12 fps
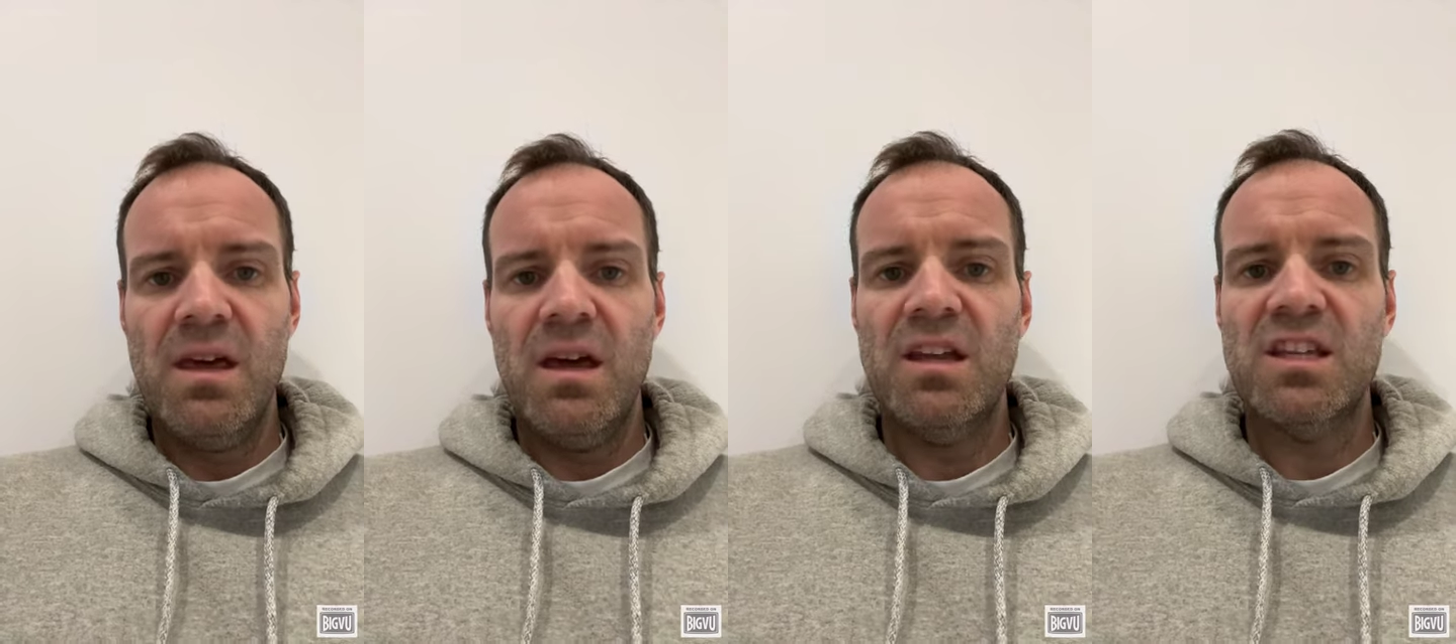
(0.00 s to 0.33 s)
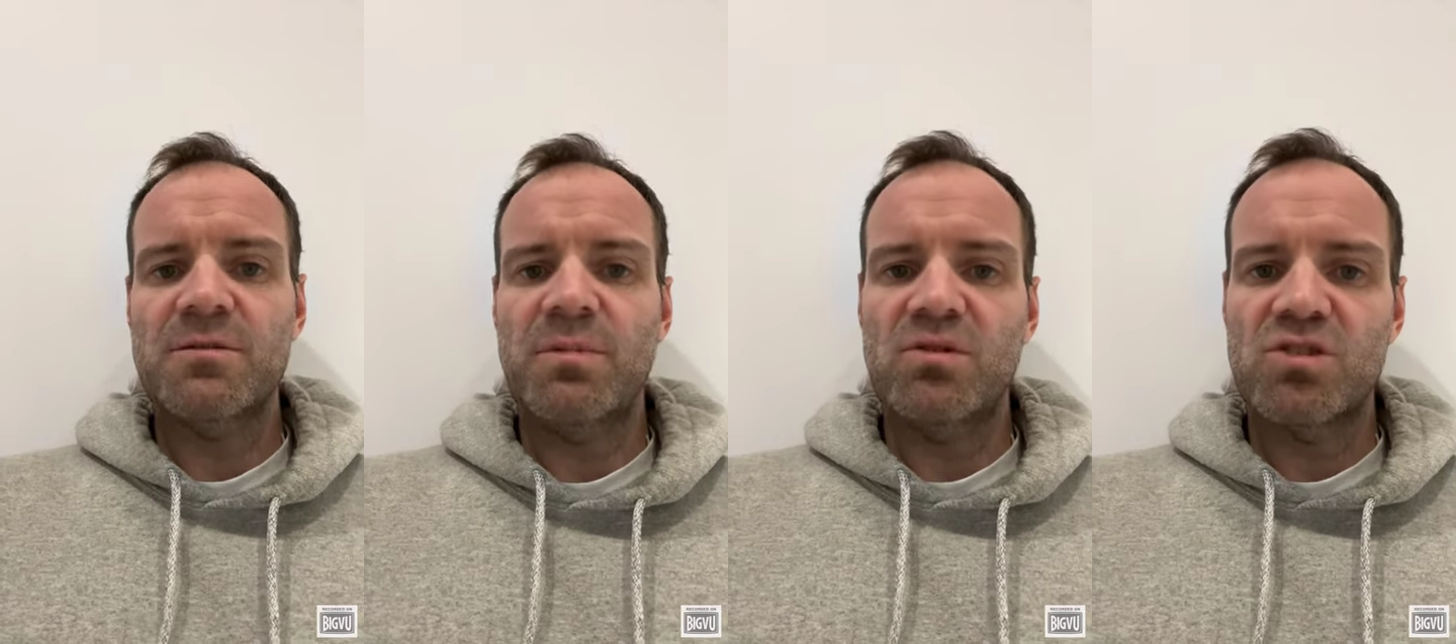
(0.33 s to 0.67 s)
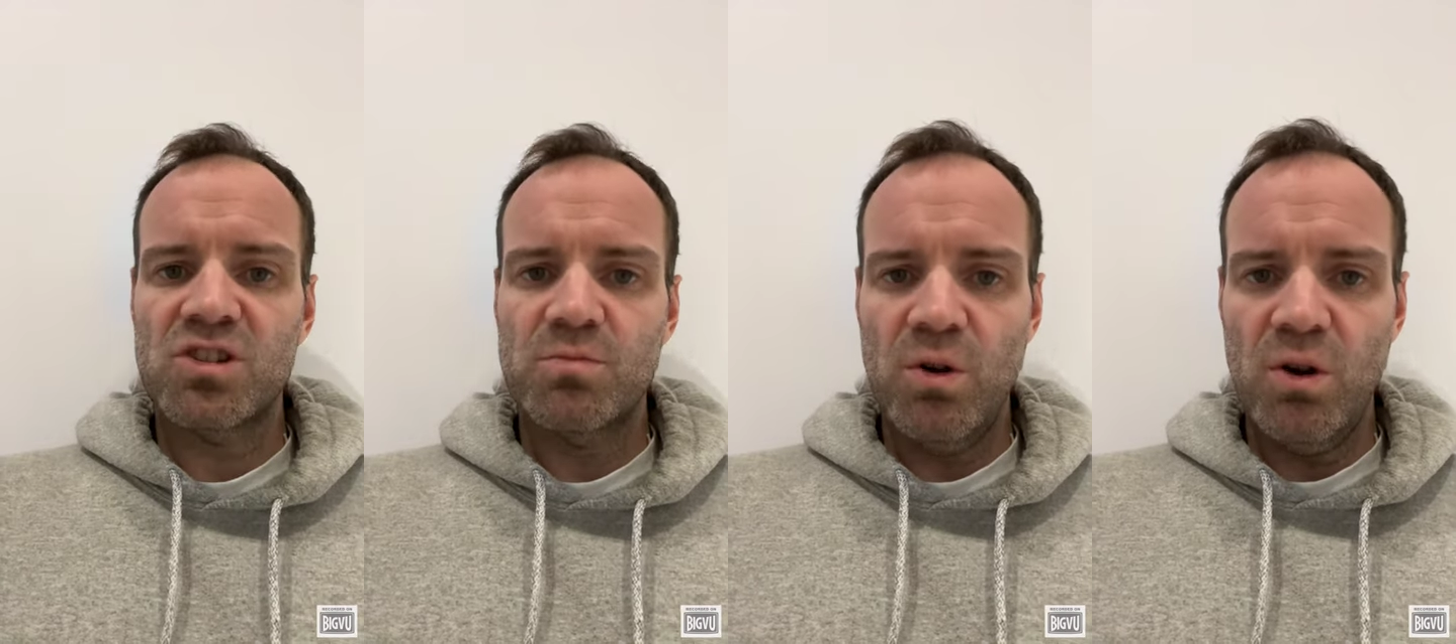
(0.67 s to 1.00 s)
It's about
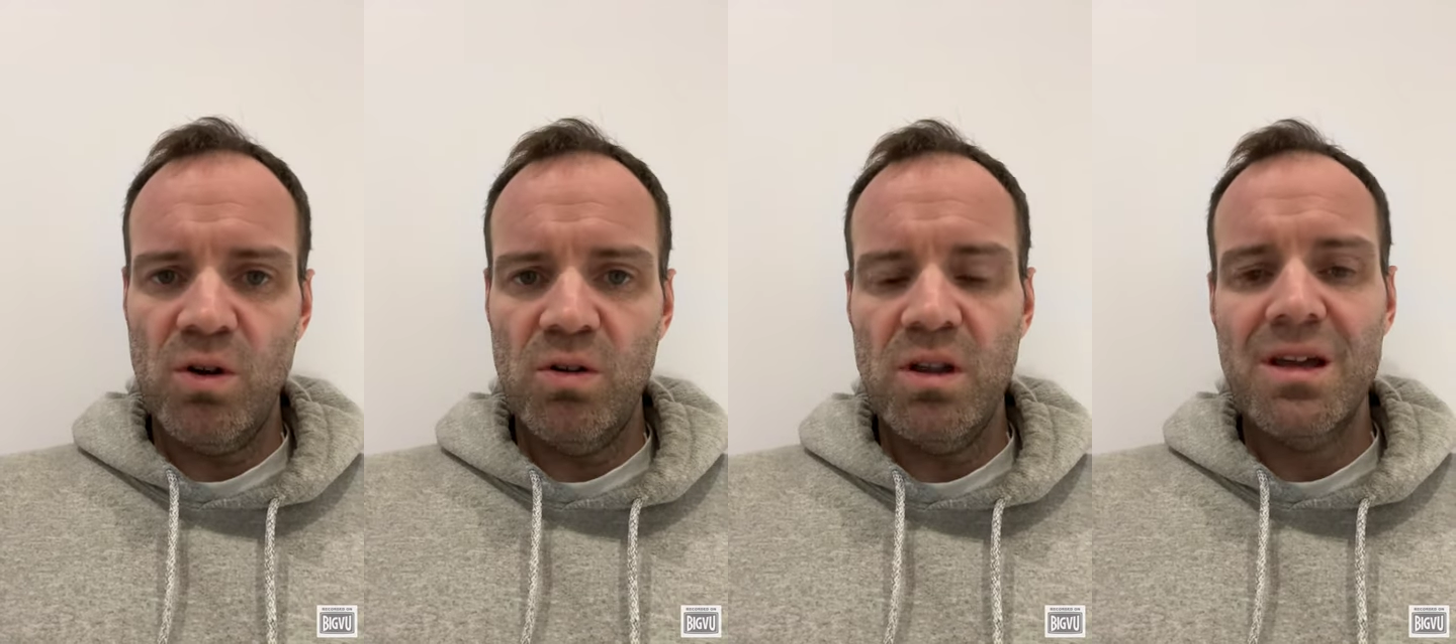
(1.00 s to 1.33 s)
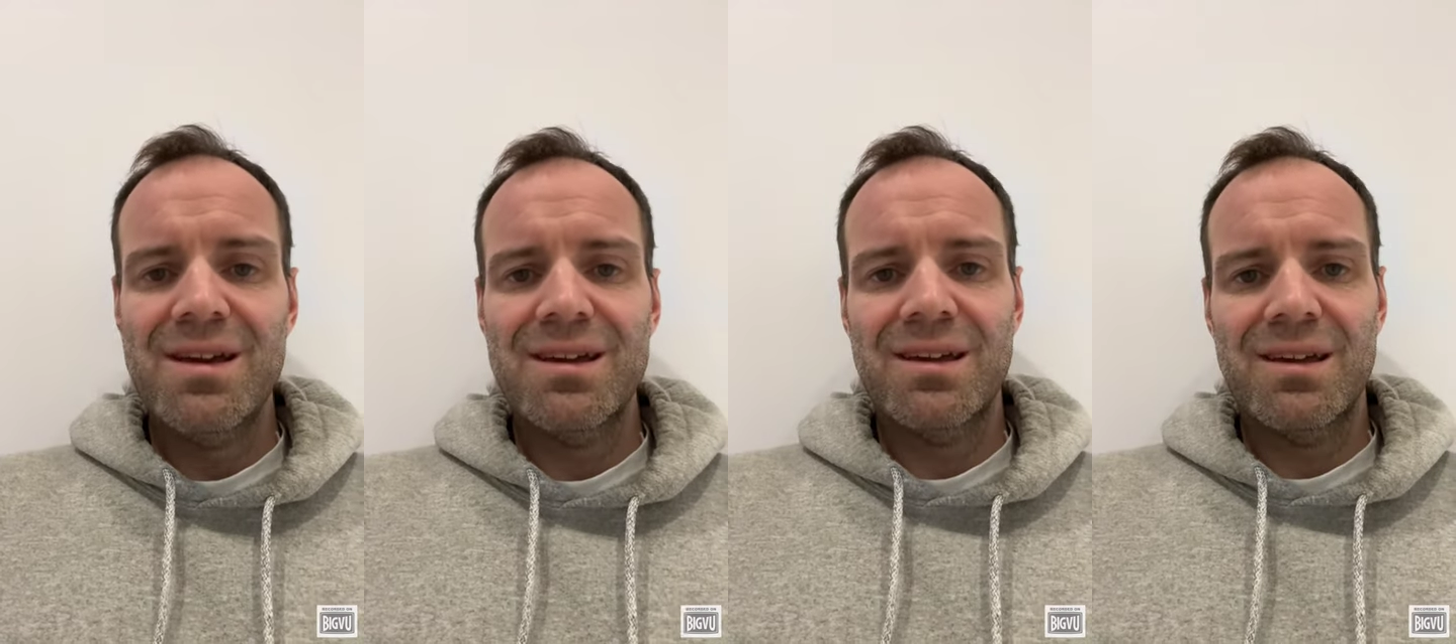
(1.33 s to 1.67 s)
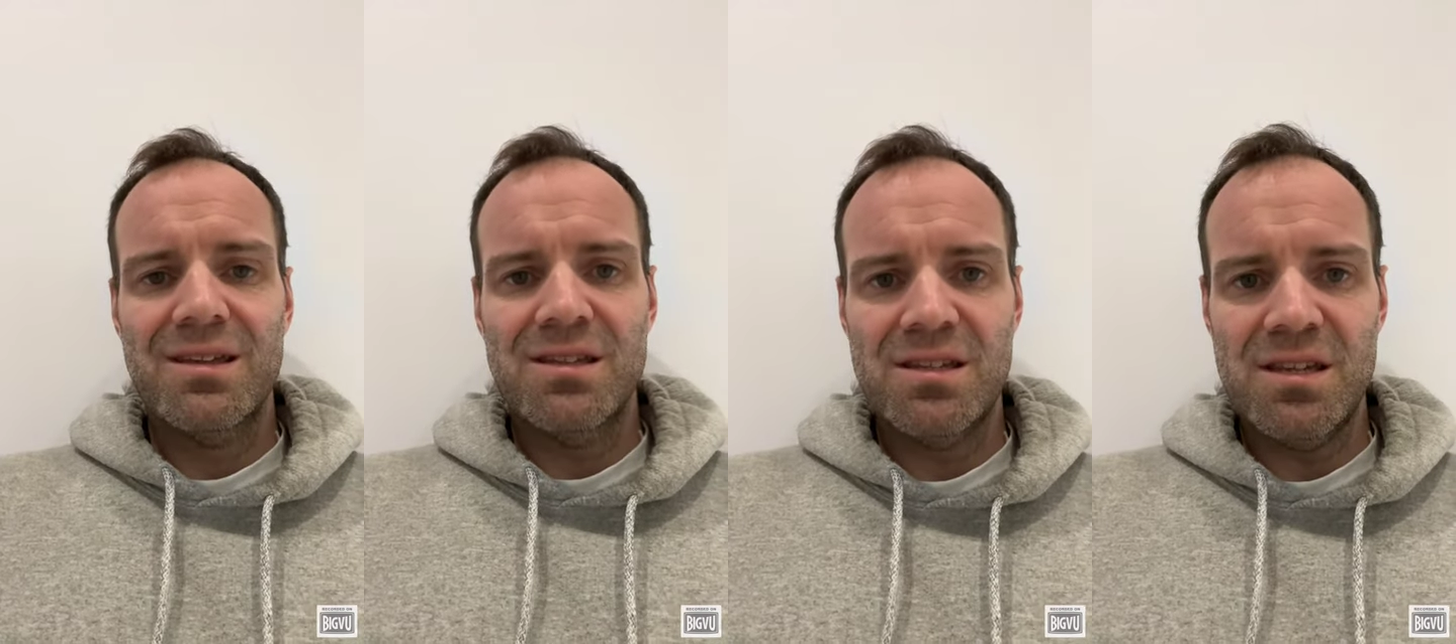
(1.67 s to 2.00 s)
small,
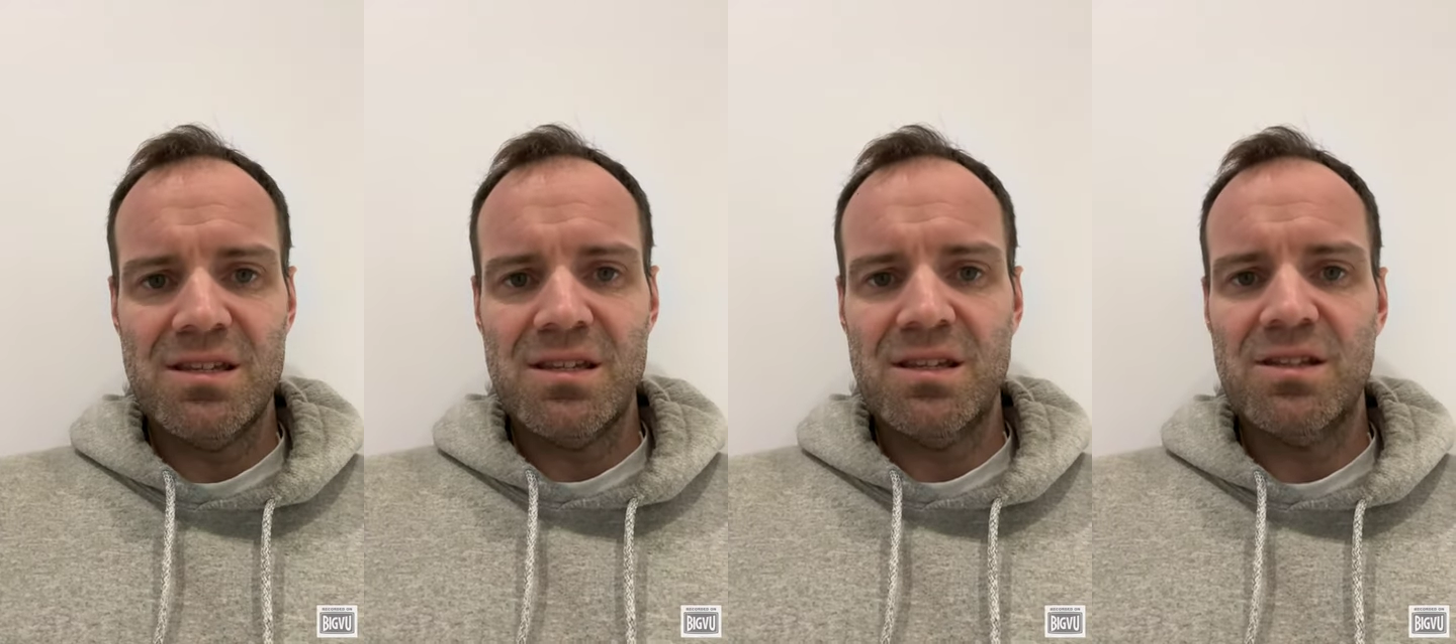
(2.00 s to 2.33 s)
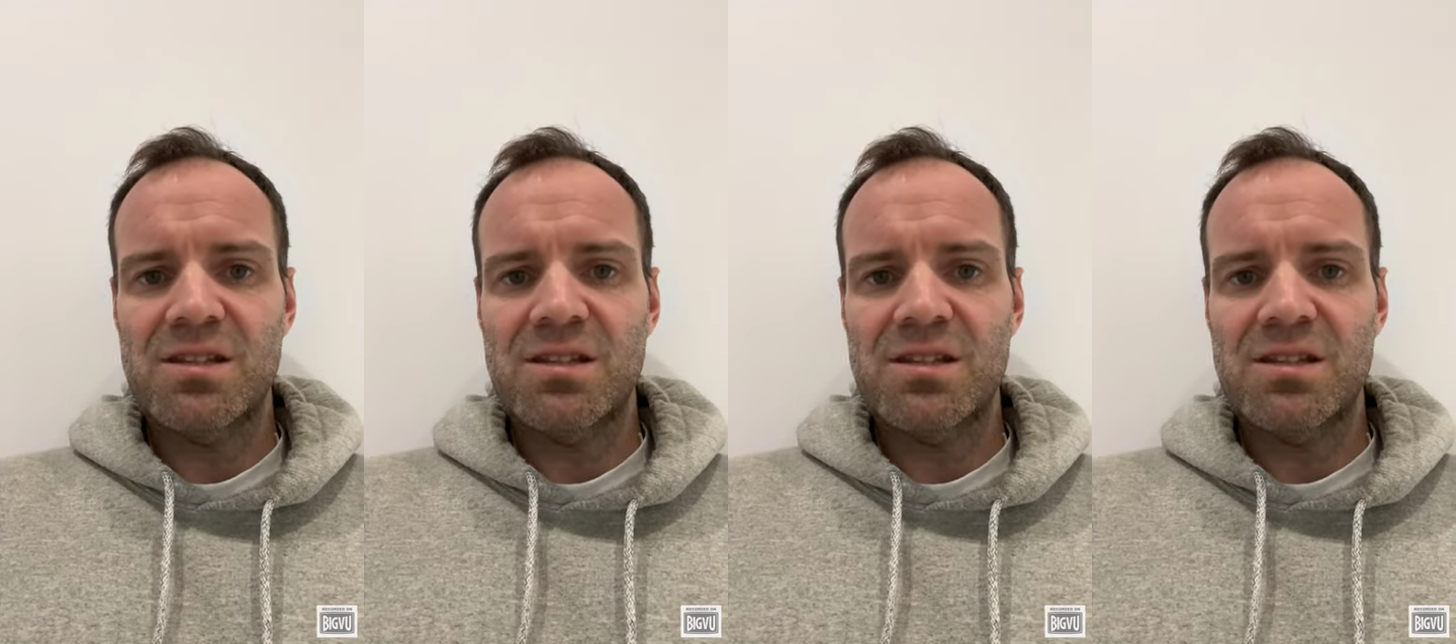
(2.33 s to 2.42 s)
consistent